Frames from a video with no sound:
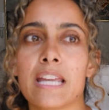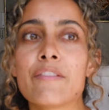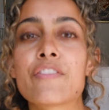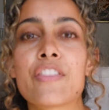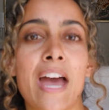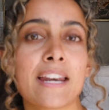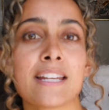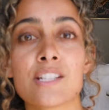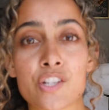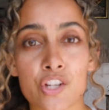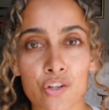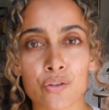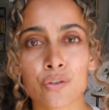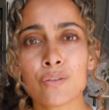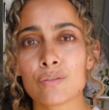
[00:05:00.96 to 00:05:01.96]
If that is
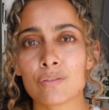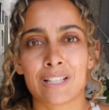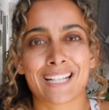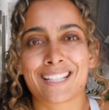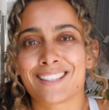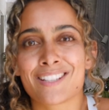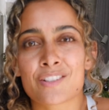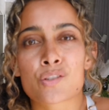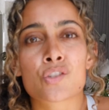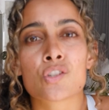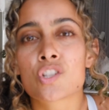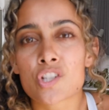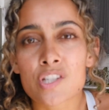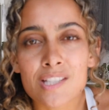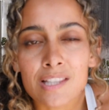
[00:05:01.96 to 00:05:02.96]
you, like there's
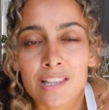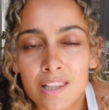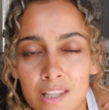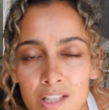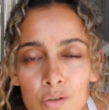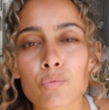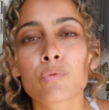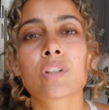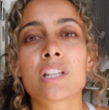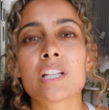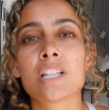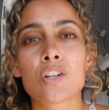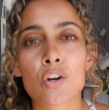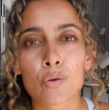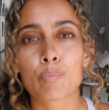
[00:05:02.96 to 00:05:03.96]
just
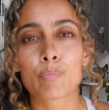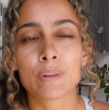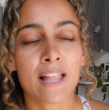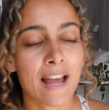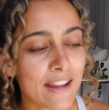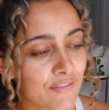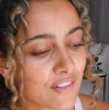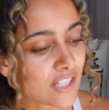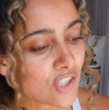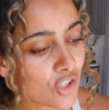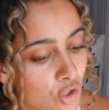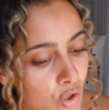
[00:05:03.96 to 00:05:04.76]
literally no, life is